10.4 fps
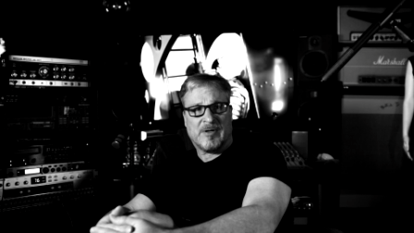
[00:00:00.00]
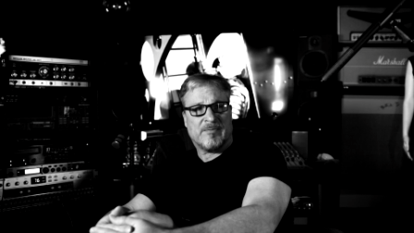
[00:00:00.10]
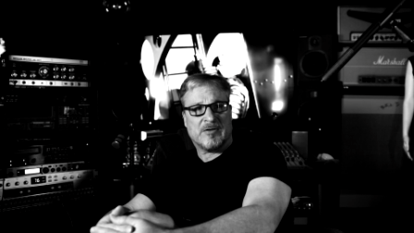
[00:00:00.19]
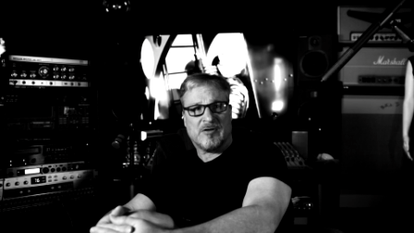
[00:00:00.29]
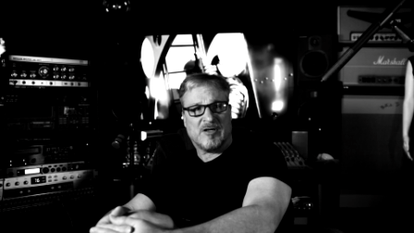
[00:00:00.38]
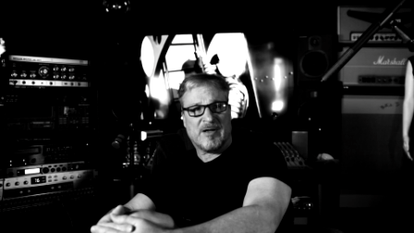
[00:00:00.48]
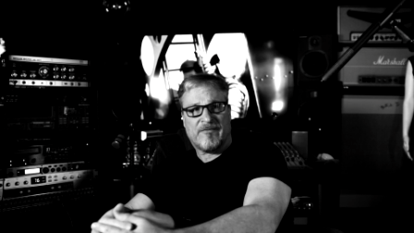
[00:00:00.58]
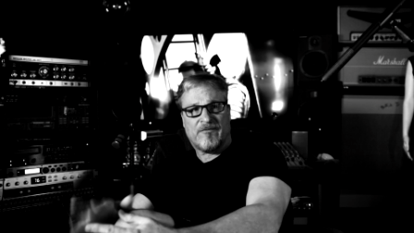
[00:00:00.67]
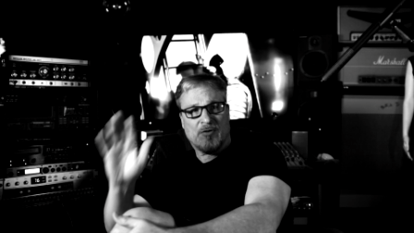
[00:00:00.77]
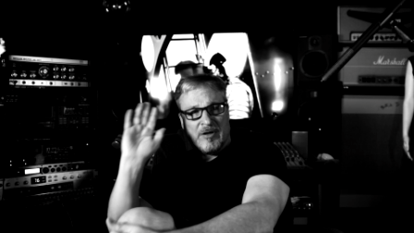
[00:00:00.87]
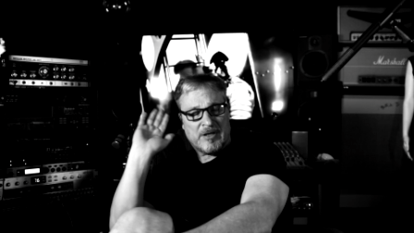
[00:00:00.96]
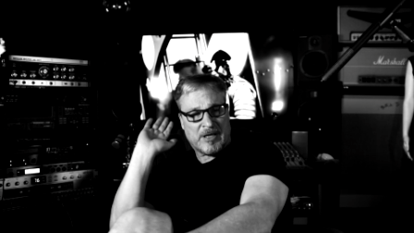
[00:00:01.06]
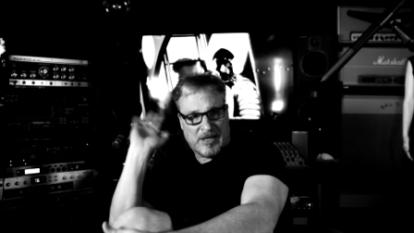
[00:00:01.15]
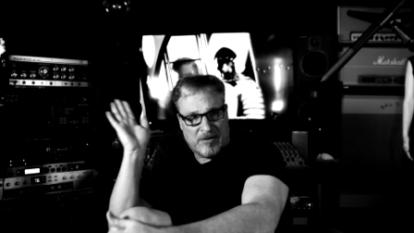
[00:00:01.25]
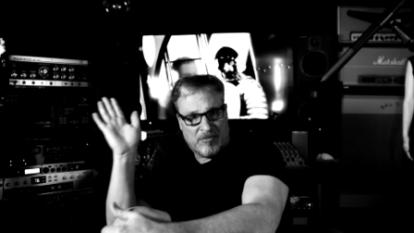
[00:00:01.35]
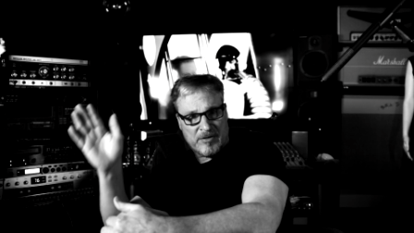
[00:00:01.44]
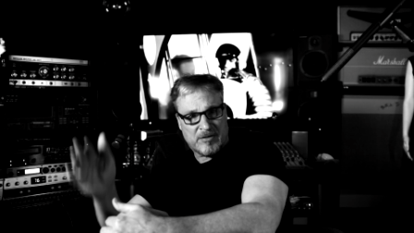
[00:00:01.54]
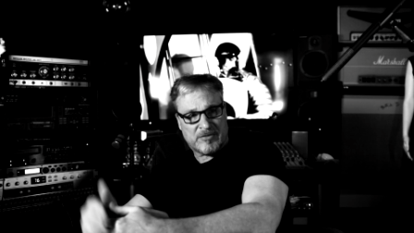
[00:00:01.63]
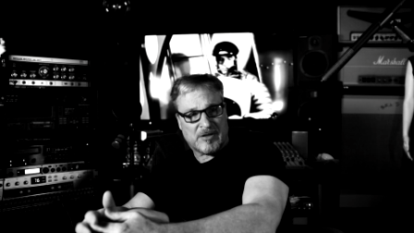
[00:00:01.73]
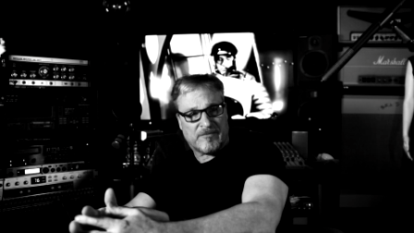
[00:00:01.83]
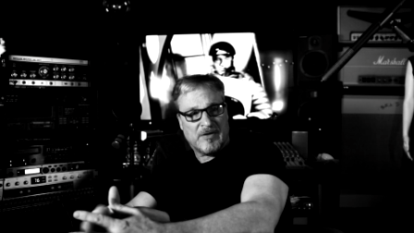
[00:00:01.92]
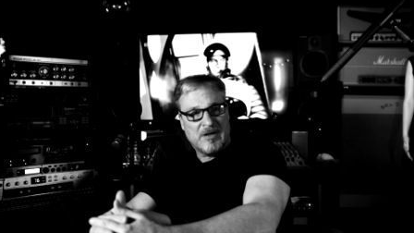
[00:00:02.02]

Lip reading: I'm not talking about 4K and all the other stuff.